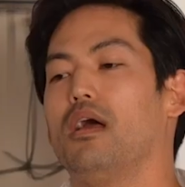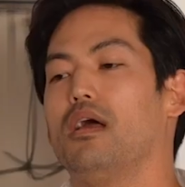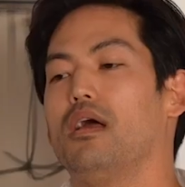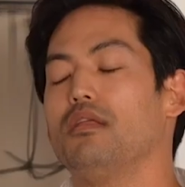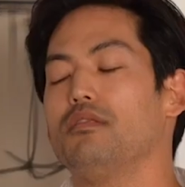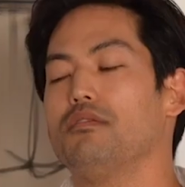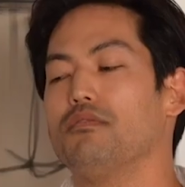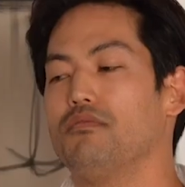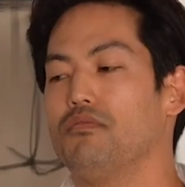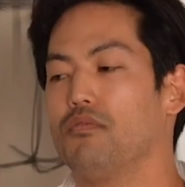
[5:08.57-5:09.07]

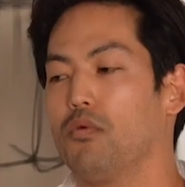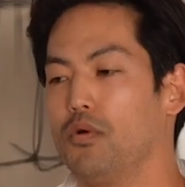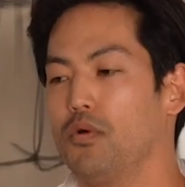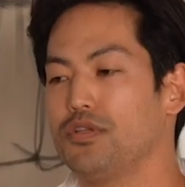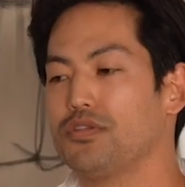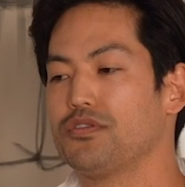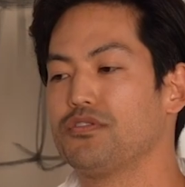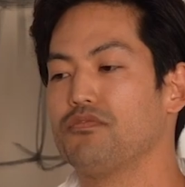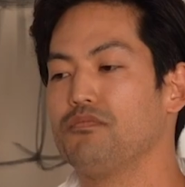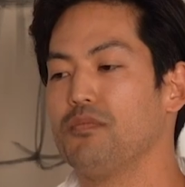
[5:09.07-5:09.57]
the
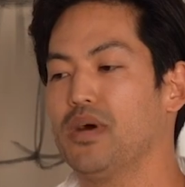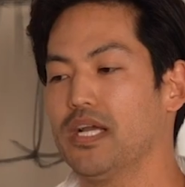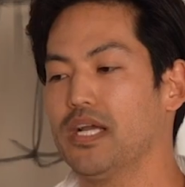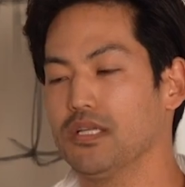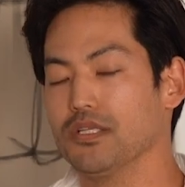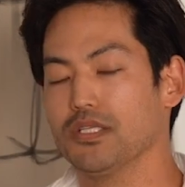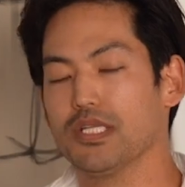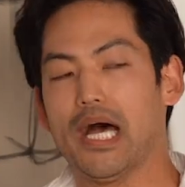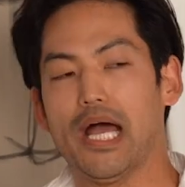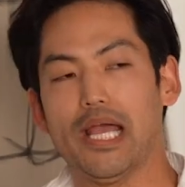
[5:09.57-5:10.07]
voice of my
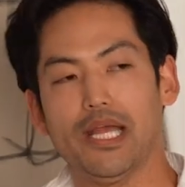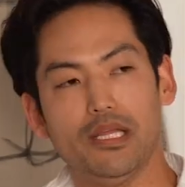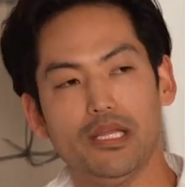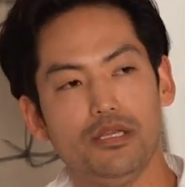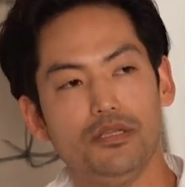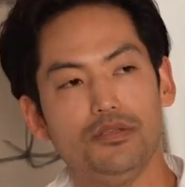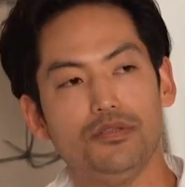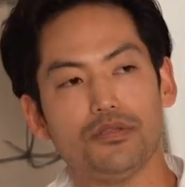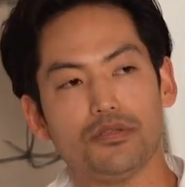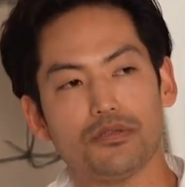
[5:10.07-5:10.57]

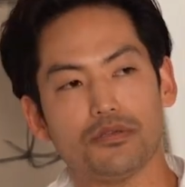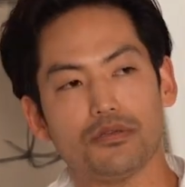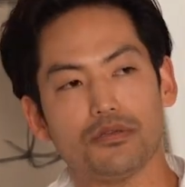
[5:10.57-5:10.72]
anxieties,